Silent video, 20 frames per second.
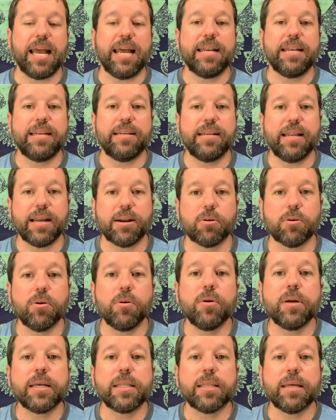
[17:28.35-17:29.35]
and
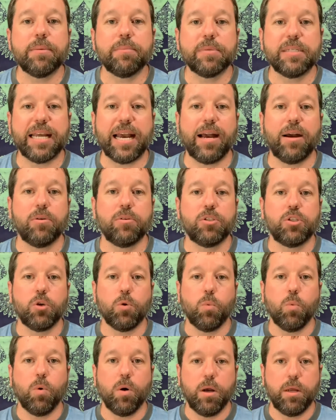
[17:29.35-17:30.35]
narrowing them down to
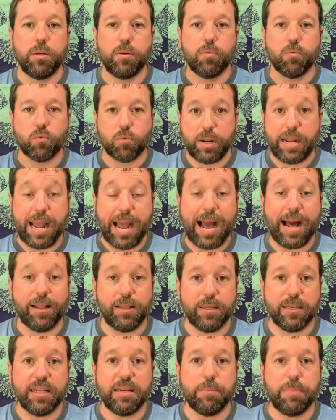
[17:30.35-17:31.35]
one
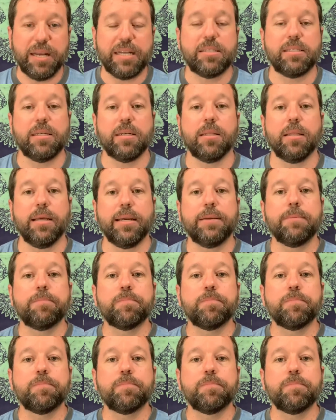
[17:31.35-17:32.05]
reality, basically,